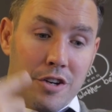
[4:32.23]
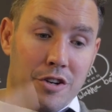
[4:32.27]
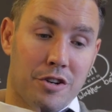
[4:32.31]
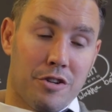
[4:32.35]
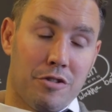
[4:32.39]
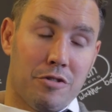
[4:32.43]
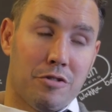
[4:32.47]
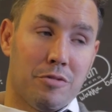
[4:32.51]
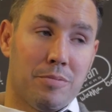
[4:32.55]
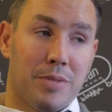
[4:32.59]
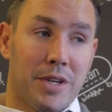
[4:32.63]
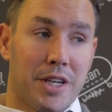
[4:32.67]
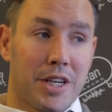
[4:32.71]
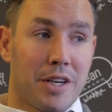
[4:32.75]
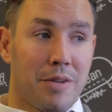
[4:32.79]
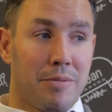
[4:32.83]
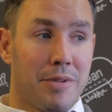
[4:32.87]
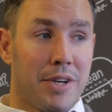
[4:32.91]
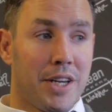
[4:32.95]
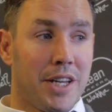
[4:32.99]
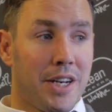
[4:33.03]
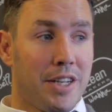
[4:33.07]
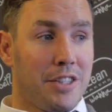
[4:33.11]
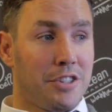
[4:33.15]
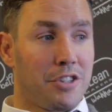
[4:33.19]
who will be
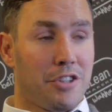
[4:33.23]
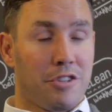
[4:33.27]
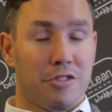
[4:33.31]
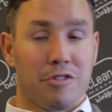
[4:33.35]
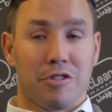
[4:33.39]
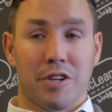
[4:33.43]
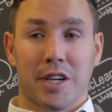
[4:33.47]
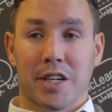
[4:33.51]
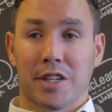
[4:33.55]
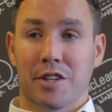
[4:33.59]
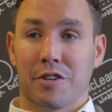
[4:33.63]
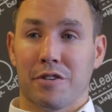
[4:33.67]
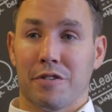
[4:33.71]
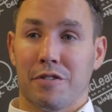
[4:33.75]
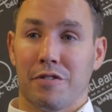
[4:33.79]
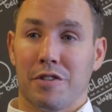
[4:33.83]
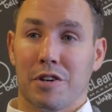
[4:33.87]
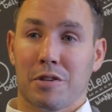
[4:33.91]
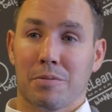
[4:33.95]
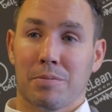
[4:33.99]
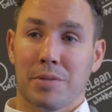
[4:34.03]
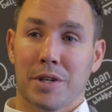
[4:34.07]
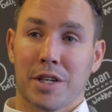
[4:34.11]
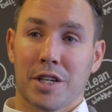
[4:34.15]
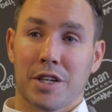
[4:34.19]
coming in as our director of
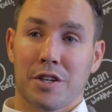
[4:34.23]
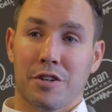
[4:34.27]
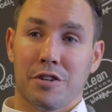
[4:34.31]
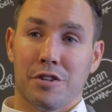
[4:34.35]
rugby,